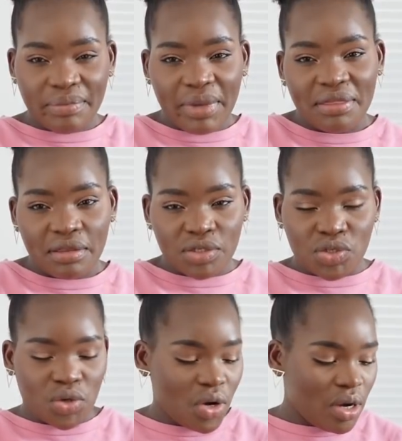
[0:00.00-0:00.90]
them at the
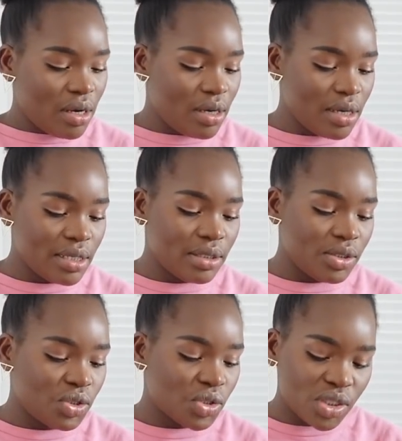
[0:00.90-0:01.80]
door,
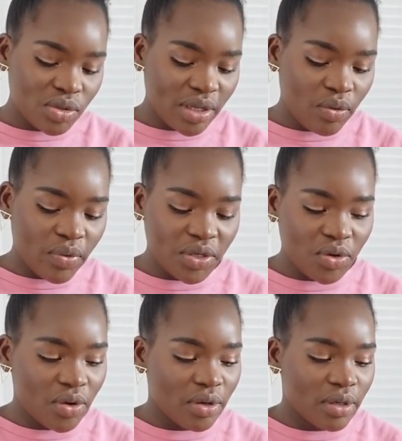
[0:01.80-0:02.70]
just so that when
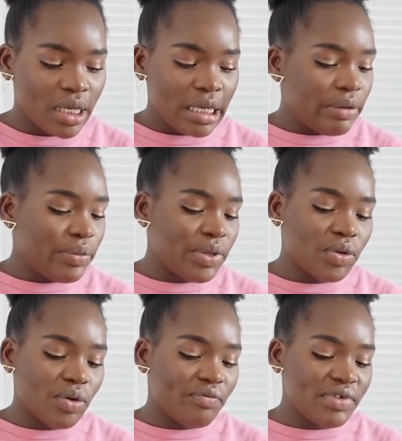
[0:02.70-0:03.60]

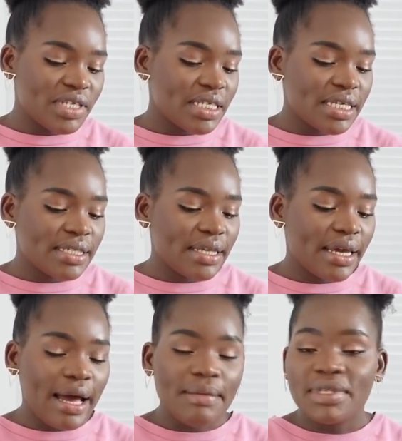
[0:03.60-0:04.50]
your visitors, they
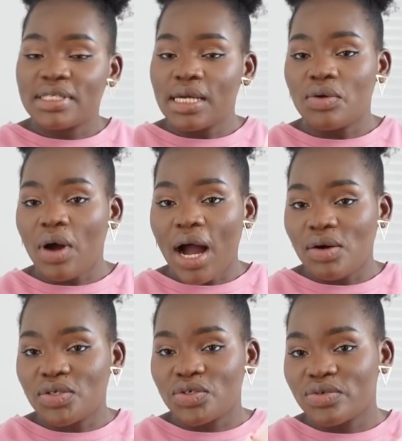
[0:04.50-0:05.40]
come, these are your
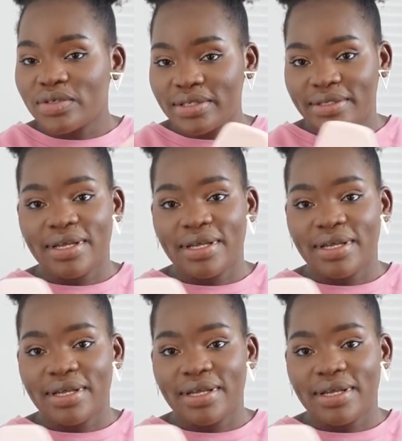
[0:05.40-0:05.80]
house shoes.